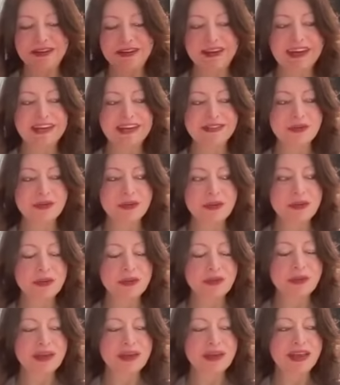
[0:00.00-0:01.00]
as a group
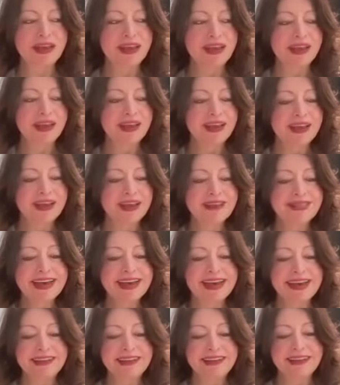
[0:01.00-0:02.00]

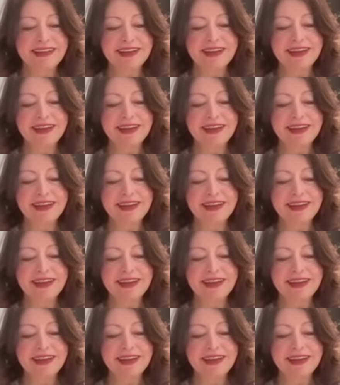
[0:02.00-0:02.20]
that,